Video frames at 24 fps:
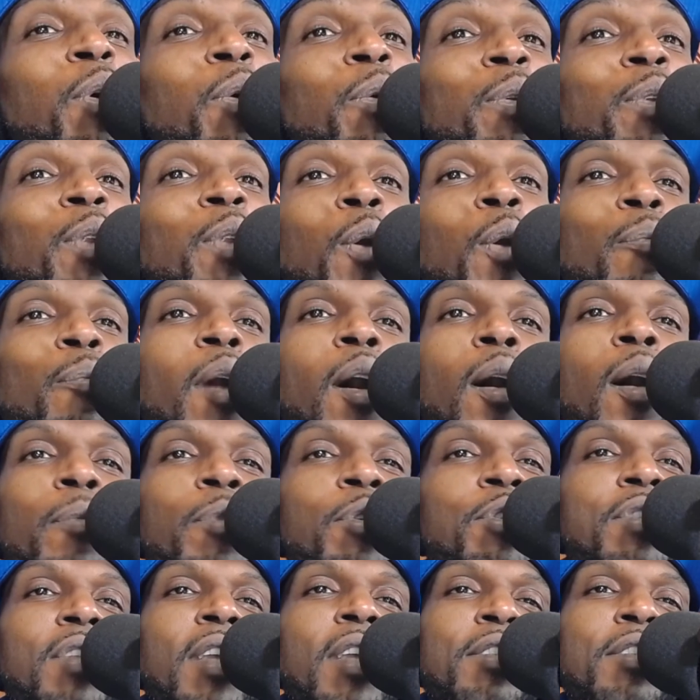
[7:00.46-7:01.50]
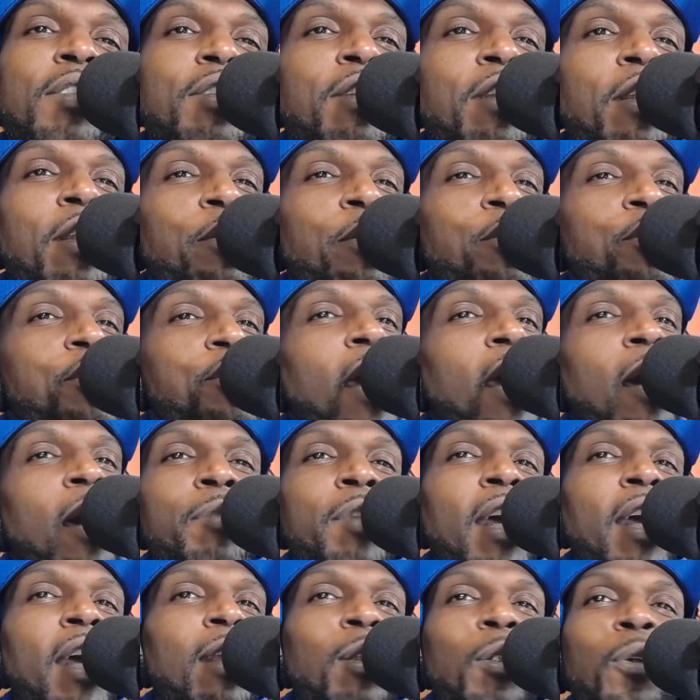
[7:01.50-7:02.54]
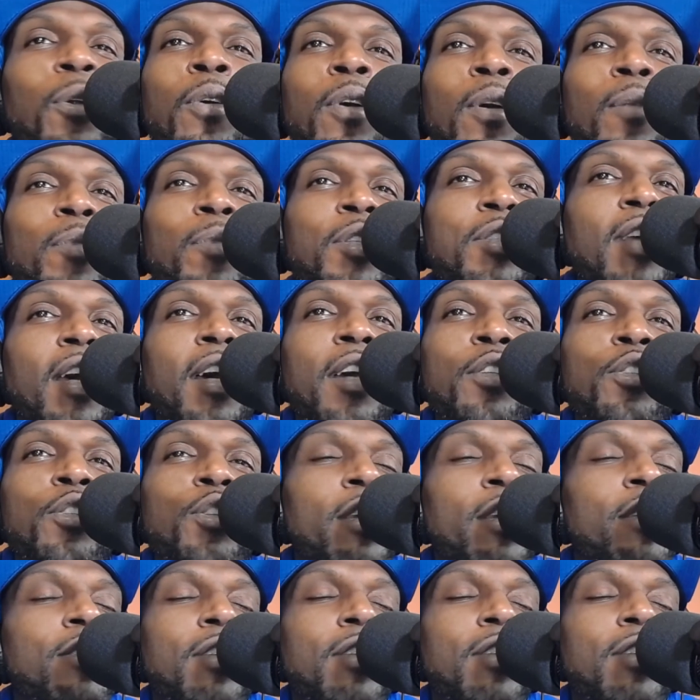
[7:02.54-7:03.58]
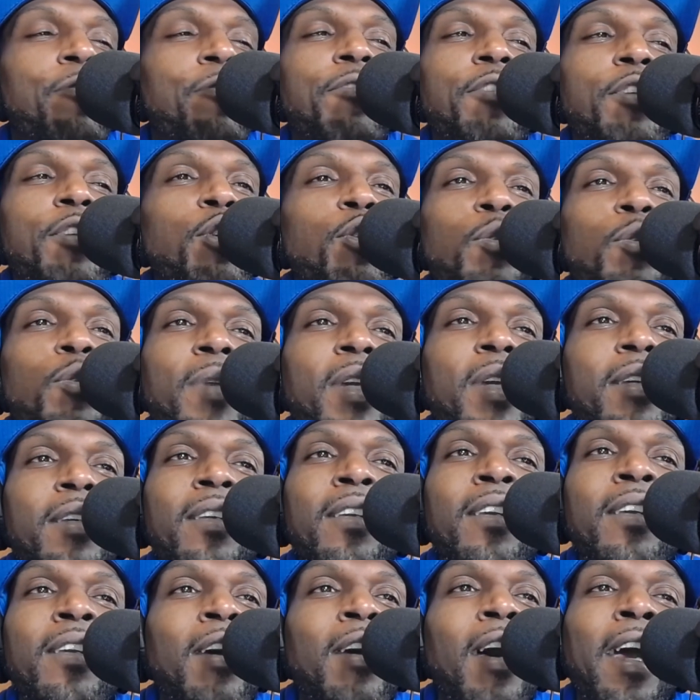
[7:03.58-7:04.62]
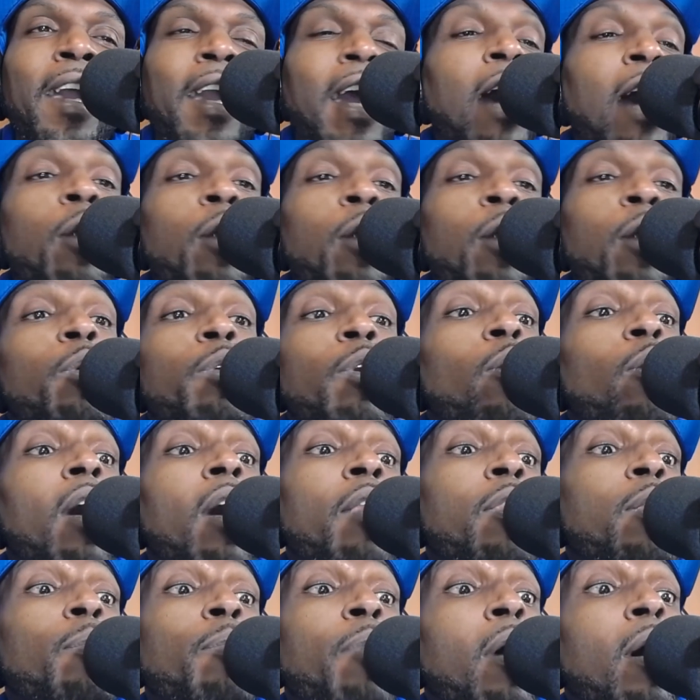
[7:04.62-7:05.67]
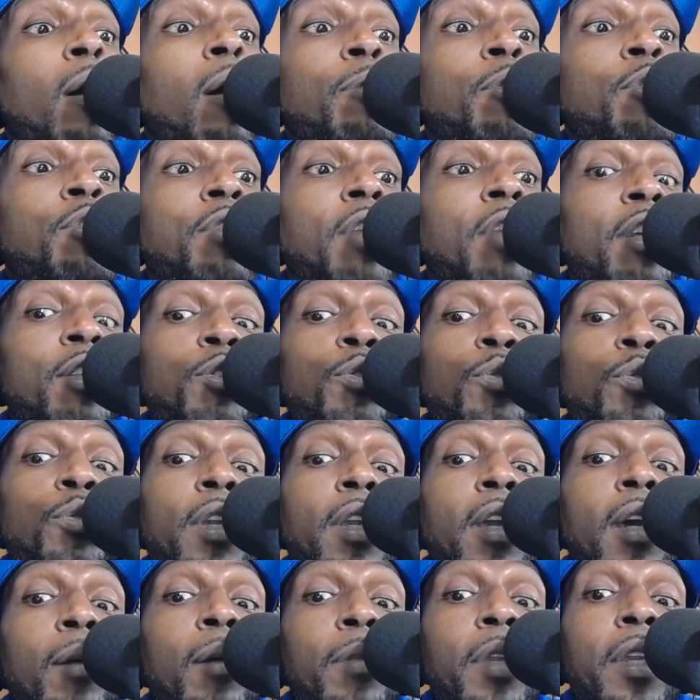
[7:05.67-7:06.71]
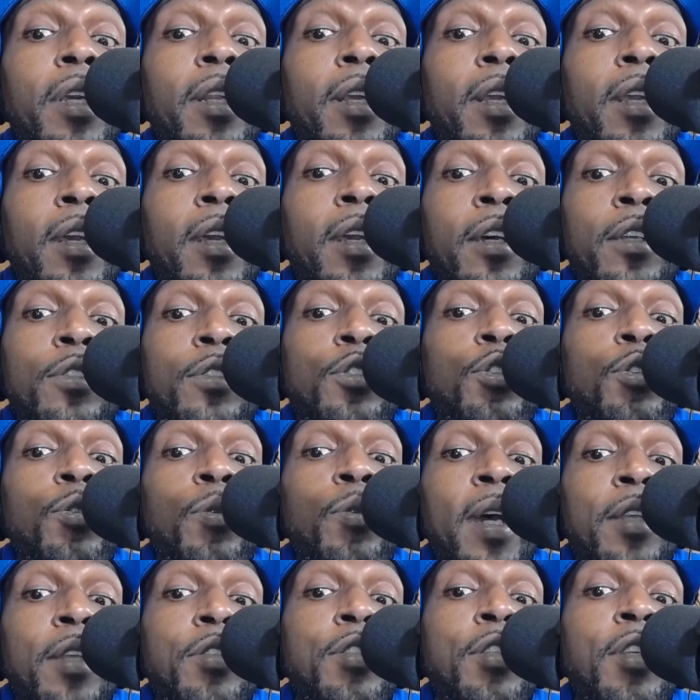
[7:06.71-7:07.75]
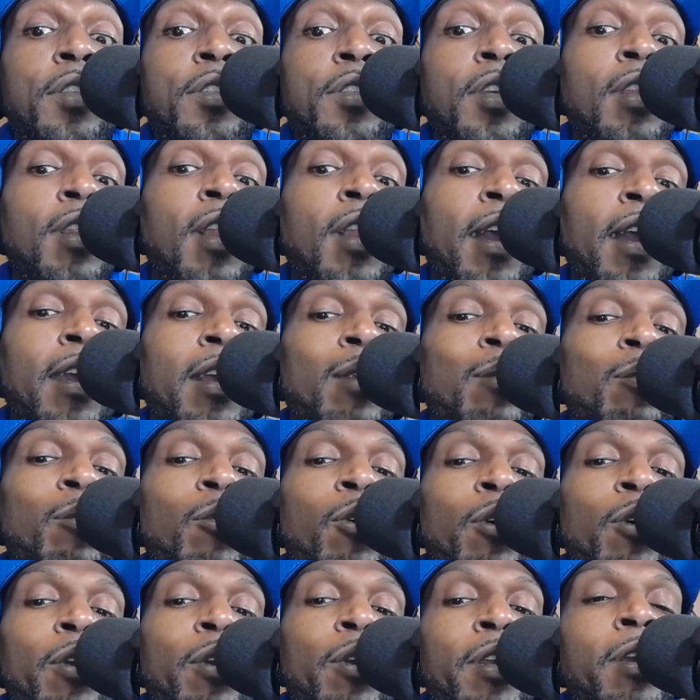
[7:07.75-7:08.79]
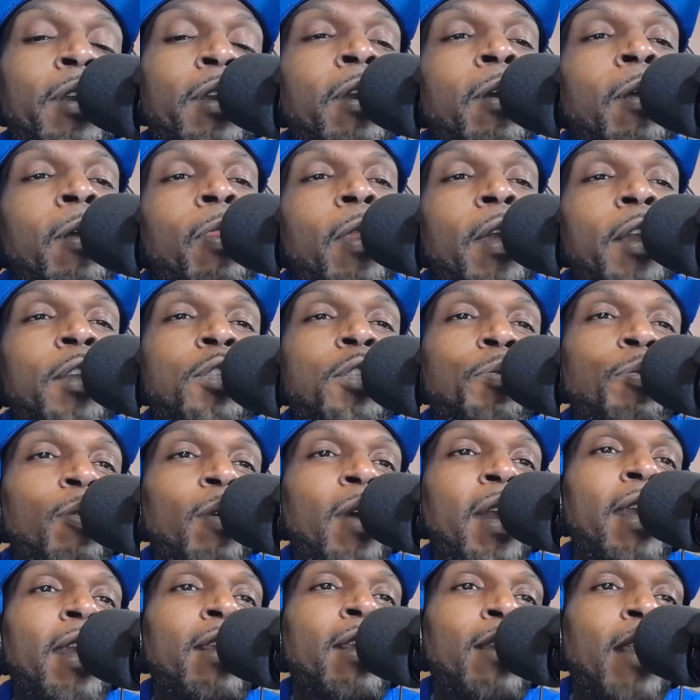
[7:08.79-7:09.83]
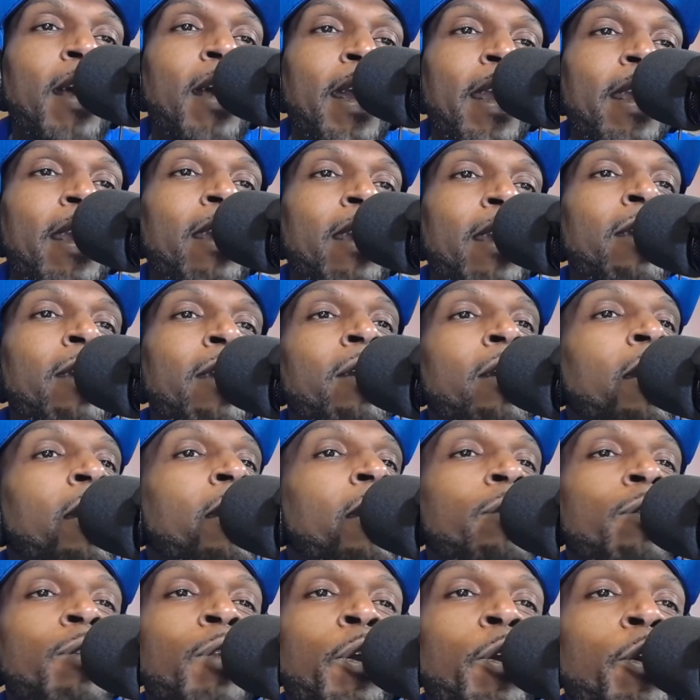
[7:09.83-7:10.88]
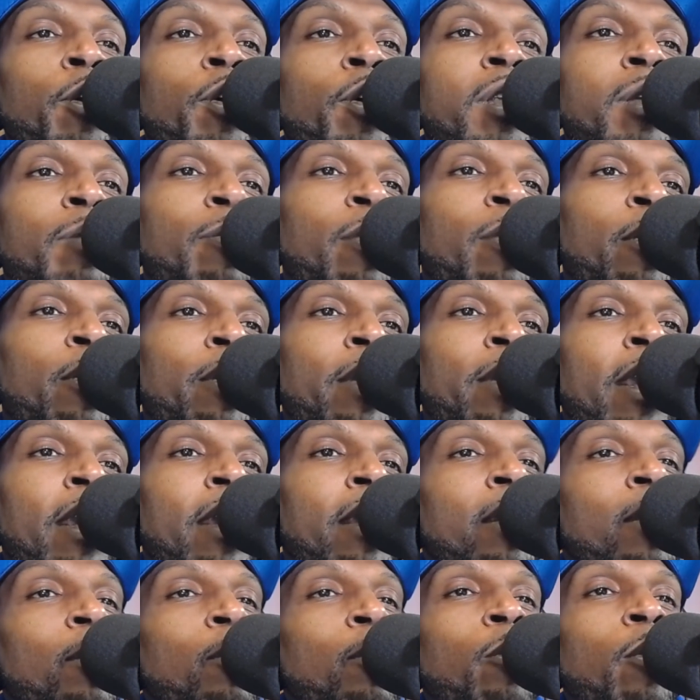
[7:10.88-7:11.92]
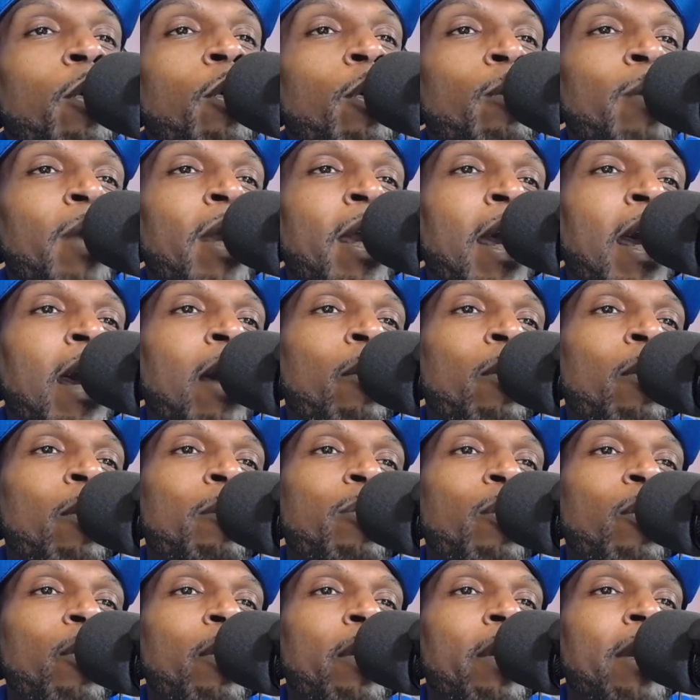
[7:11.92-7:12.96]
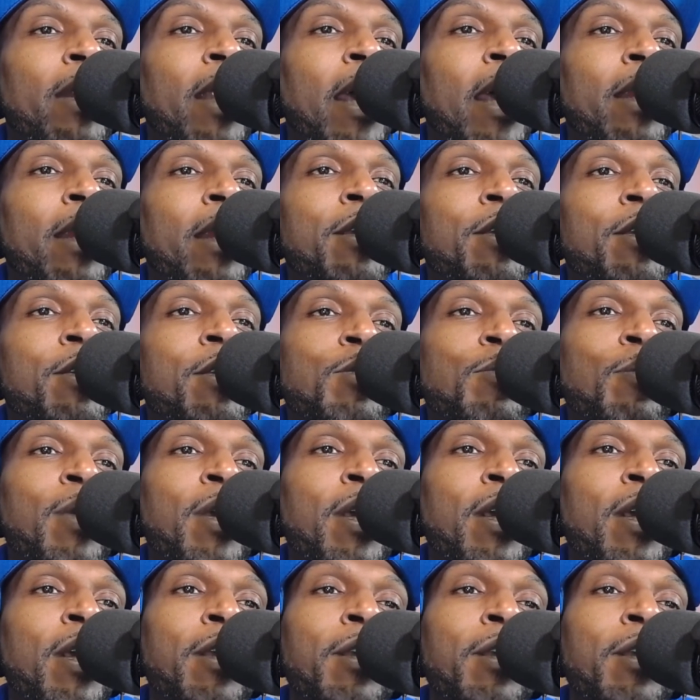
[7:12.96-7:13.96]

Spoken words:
no barbers that's in their shop that long besides except for you, man. Like, I don't know no other barbers that you could come get a cut to at 6 o'clock in the morning. Explain, like, the early bird getting the worm and how important that is, man.